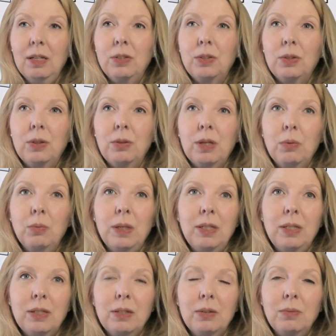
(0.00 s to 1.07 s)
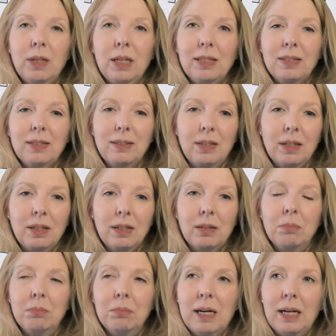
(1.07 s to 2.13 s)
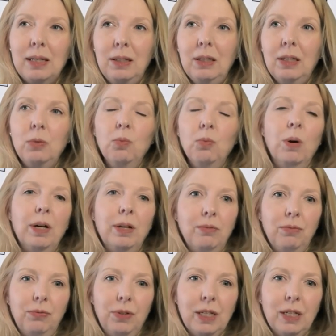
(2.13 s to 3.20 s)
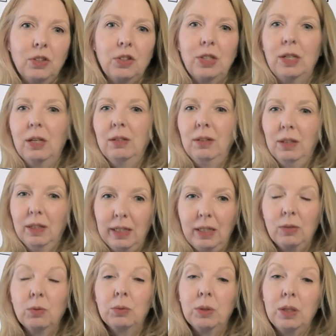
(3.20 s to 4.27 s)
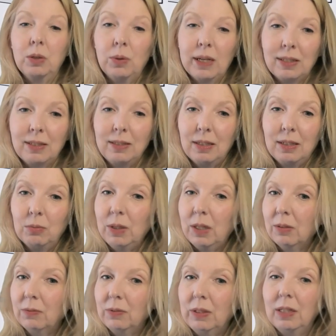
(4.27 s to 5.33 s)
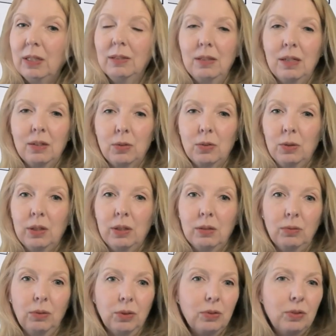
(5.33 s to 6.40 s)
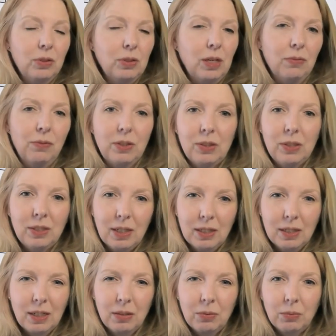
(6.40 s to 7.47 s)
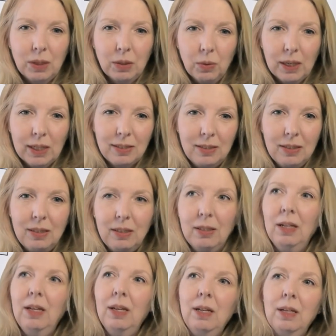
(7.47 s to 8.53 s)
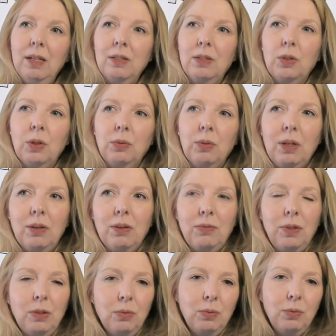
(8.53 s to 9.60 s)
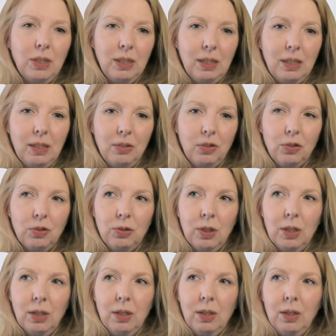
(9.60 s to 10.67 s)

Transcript: so that we don't get stuck modeling one function like requesting. We often get our learners get very stuck on requesting. So if you teach